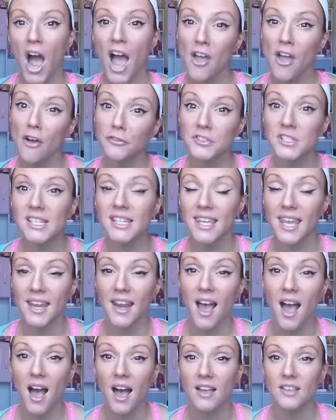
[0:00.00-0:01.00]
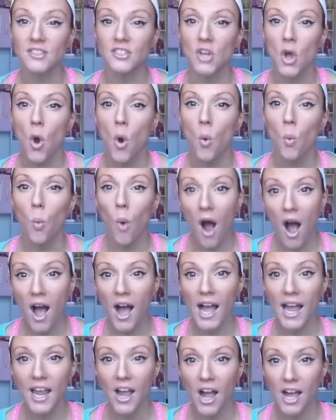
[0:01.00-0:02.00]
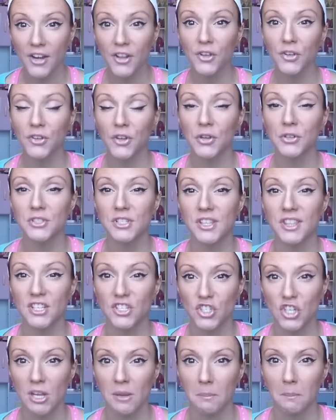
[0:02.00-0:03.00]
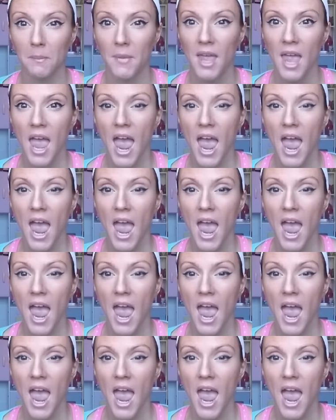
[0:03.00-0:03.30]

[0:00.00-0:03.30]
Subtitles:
I often get asked why I don't go to the gym.